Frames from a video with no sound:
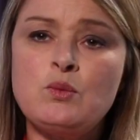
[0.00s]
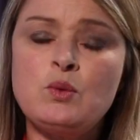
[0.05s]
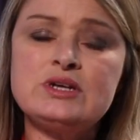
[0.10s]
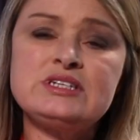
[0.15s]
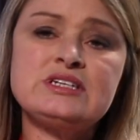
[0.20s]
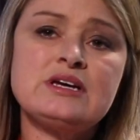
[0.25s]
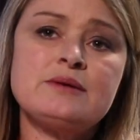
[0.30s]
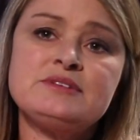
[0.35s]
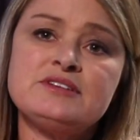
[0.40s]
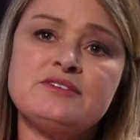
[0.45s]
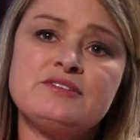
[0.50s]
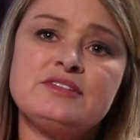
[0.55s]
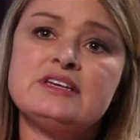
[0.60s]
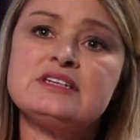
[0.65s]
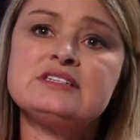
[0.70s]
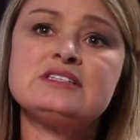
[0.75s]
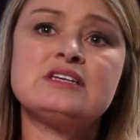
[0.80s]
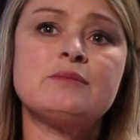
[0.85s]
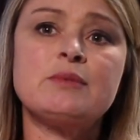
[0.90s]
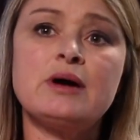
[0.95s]
what types of
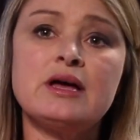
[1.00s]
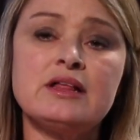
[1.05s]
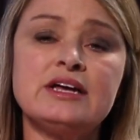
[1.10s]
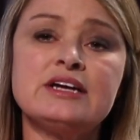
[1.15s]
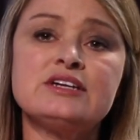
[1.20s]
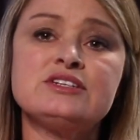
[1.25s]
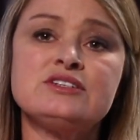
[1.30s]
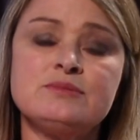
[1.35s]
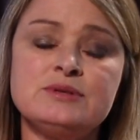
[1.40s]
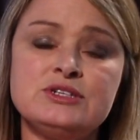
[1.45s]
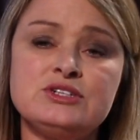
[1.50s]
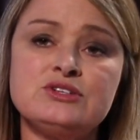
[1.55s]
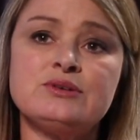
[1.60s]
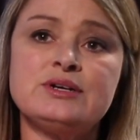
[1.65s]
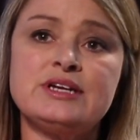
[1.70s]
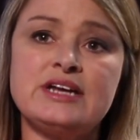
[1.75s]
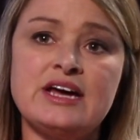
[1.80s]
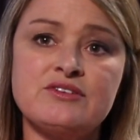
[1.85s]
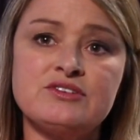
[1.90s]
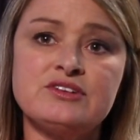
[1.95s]
things they might like to be
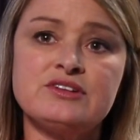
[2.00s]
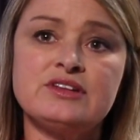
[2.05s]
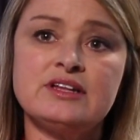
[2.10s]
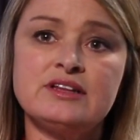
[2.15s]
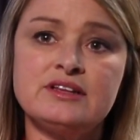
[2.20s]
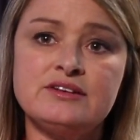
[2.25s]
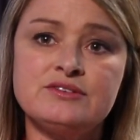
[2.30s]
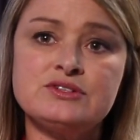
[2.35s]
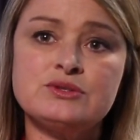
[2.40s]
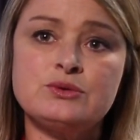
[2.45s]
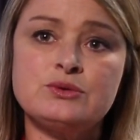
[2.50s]
doing after they leave